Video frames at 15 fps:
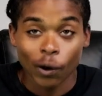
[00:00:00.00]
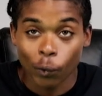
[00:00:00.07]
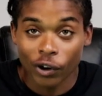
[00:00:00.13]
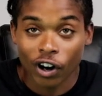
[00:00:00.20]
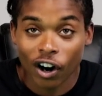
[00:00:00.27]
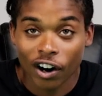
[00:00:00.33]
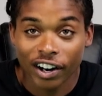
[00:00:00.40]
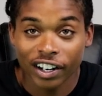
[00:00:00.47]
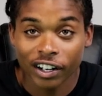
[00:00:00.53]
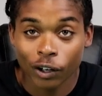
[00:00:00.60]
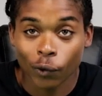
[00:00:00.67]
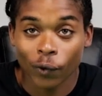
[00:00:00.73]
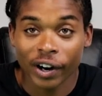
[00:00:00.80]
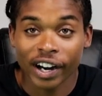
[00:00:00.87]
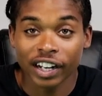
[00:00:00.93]
We are
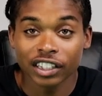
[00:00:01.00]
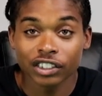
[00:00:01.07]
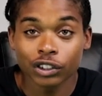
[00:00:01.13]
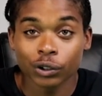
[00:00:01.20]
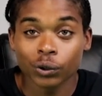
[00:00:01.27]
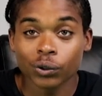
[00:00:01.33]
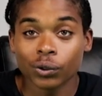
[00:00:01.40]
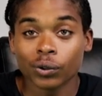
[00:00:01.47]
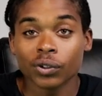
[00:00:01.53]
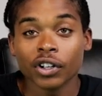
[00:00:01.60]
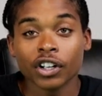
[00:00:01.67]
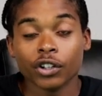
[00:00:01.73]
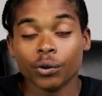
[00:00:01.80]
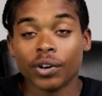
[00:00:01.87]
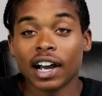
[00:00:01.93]
hitting the range
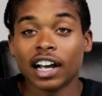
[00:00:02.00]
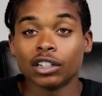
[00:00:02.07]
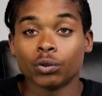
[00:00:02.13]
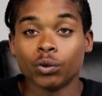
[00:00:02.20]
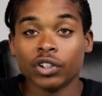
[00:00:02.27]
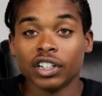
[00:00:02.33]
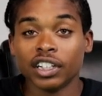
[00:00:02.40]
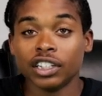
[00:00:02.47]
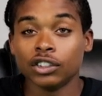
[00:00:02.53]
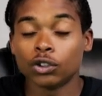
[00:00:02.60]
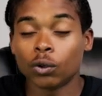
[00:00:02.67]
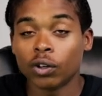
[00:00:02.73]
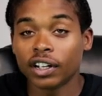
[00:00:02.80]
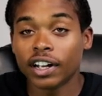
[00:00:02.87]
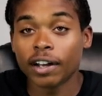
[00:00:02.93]
soon. You guys really
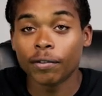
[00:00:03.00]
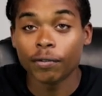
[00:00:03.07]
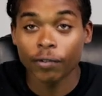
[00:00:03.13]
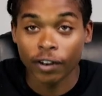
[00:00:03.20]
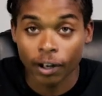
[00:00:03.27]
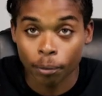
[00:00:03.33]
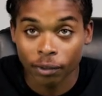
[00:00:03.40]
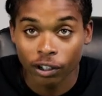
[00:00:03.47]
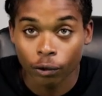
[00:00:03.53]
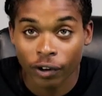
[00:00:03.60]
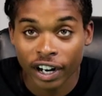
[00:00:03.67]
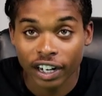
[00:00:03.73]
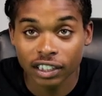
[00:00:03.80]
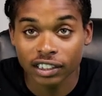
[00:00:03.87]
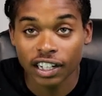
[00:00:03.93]
enjoyed that family
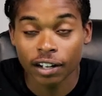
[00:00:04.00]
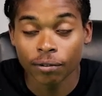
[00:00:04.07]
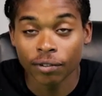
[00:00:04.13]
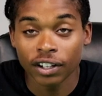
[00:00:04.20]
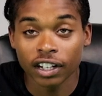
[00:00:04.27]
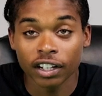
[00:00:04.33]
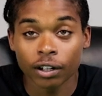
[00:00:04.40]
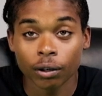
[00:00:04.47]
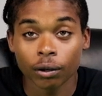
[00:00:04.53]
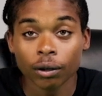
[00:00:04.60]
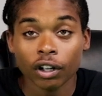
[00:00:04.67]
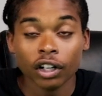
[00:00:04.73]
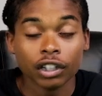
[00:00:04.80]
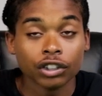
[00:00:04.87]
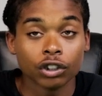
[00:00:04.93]
range day video.